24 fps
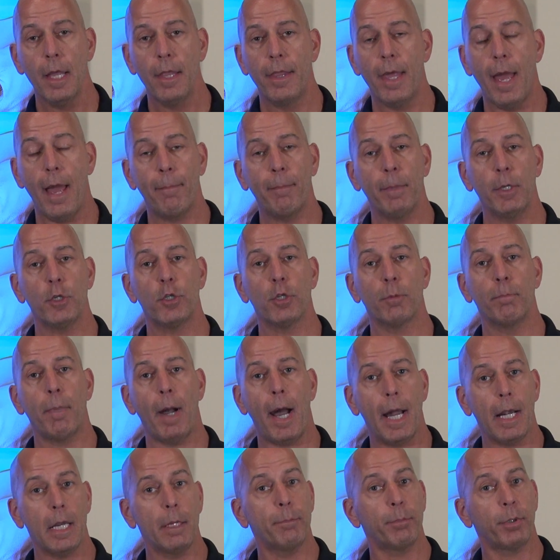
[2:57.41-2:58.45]
that means your
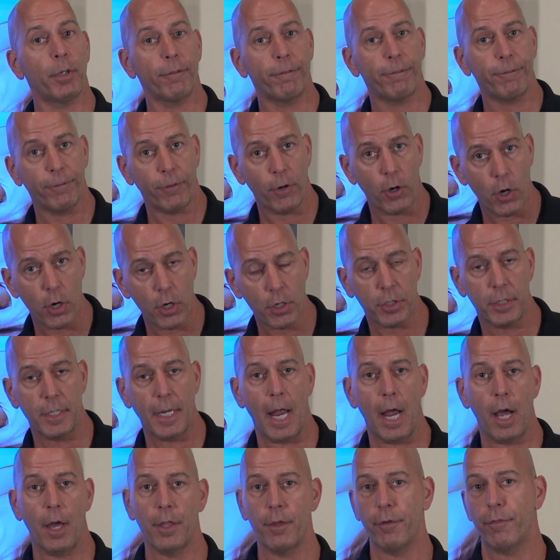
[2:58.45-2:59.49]
body prefers
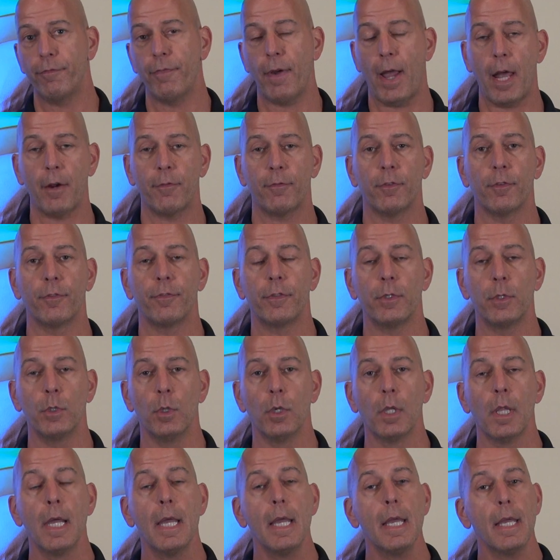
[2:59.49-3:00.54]
now the fat for
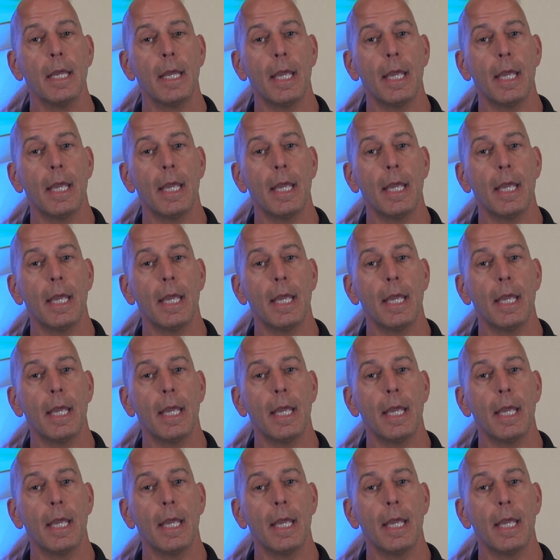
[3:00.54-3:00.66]
fuel.